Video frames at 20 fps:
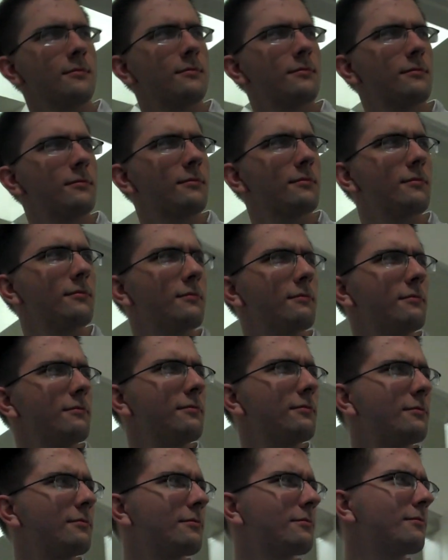
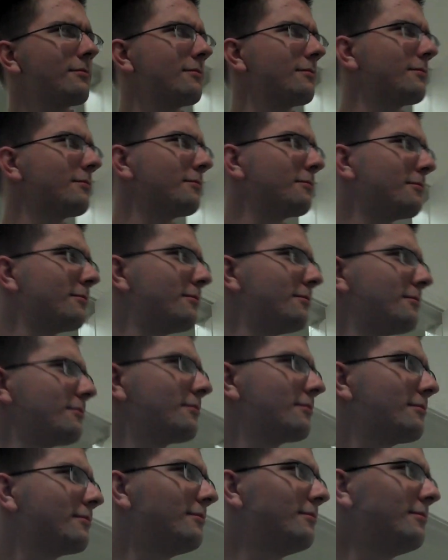
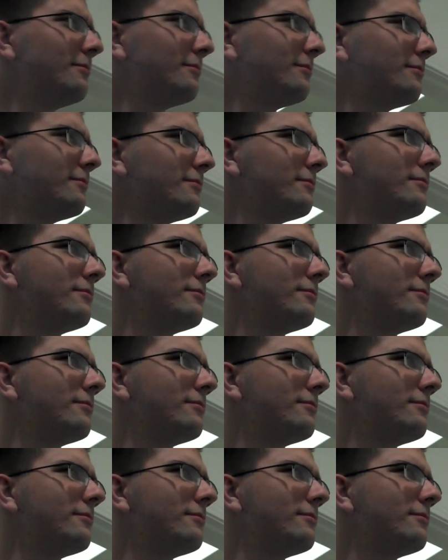Nothing is said.